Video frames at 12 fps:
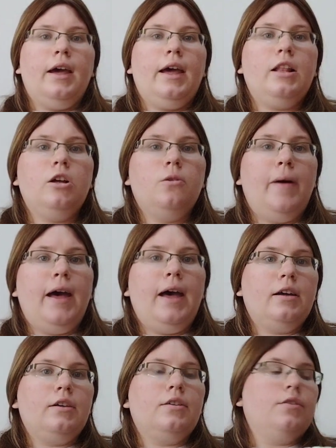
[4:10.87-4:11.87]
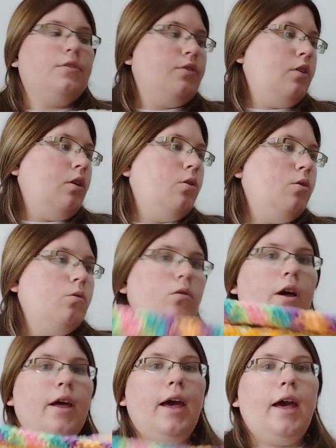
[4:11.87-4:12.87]
Hello back. So
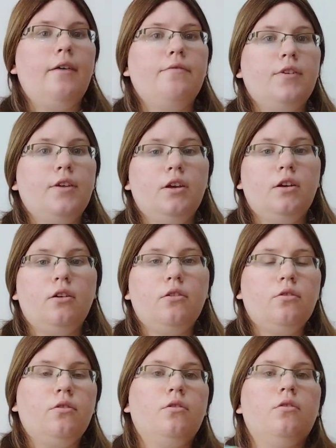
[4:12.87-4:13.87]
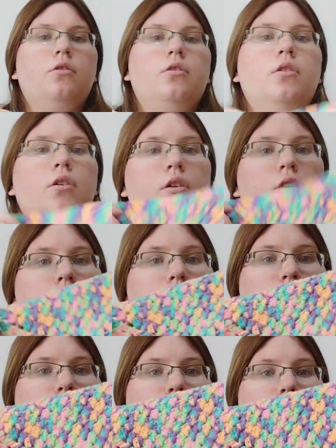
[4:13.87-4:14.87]
I have here
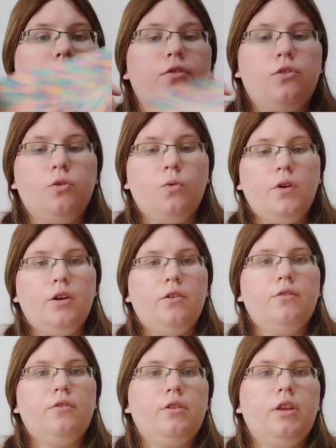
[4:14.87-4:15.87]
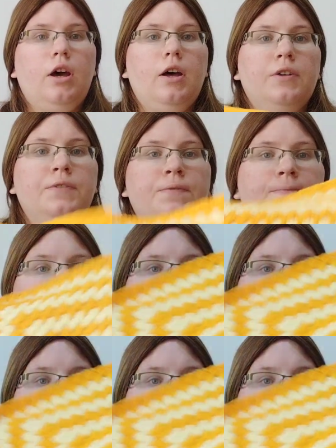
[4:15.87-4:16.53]
both squares done.